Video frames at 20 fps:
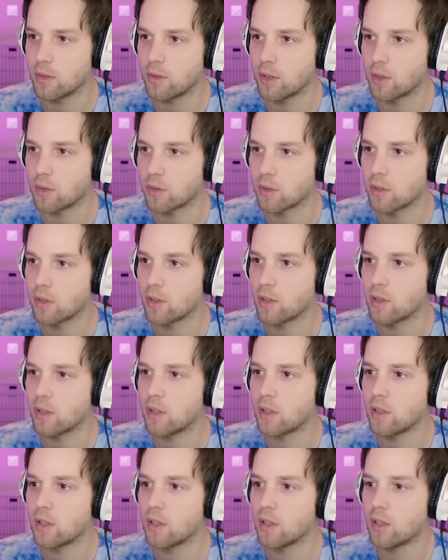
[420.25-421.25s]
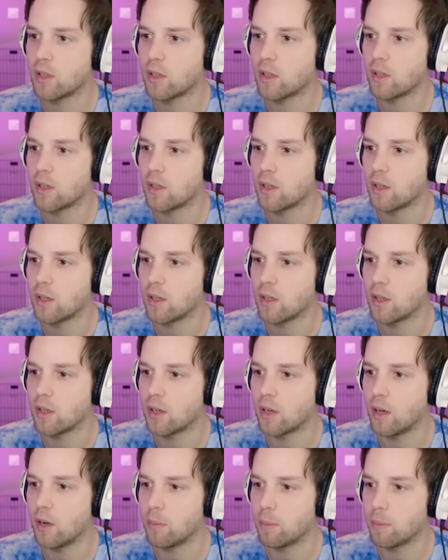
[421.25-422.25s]
Who knows?
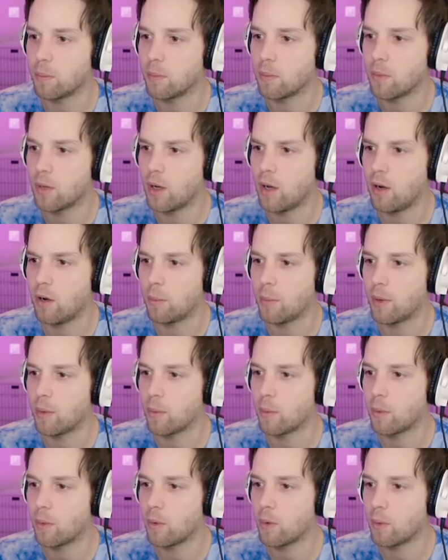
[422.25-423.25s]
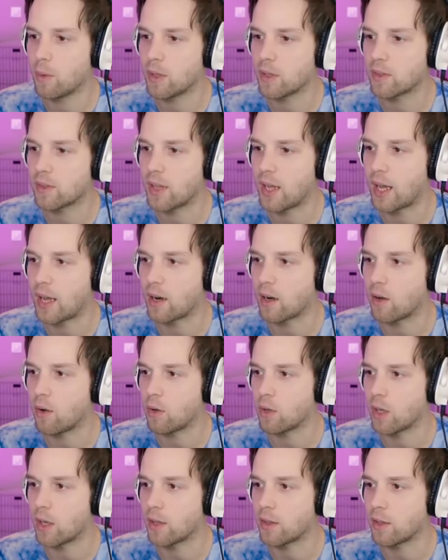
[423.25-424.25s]
Nope. Oh, but what is that?
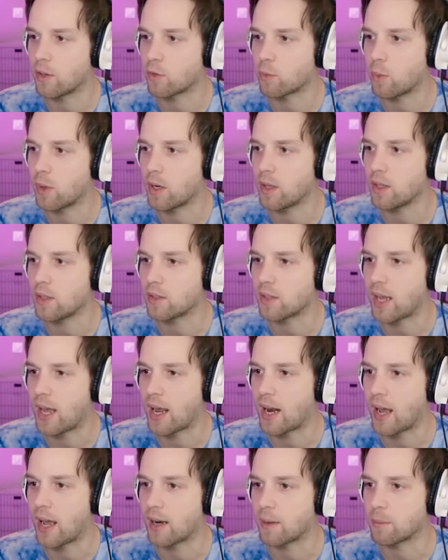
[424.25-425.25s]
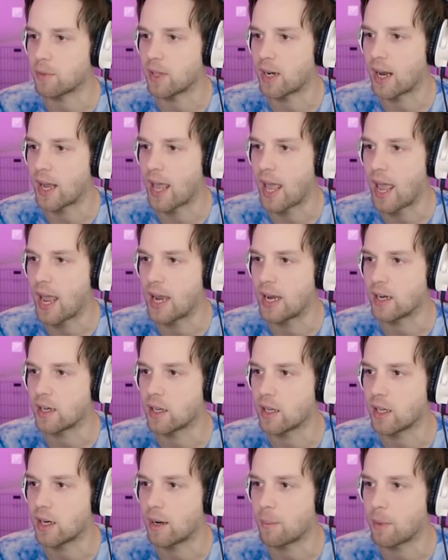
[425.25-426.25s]
Hold on, there's one of these cat items that I hate,
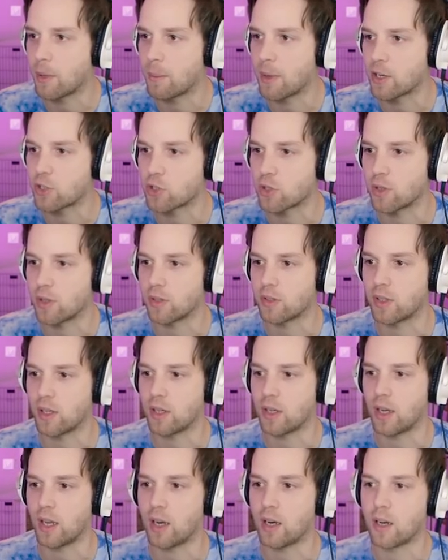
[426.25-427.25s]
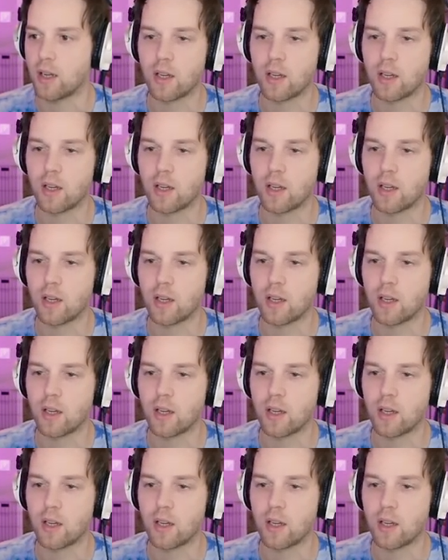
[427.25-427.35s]
and I'm gonna make sure this isn't it.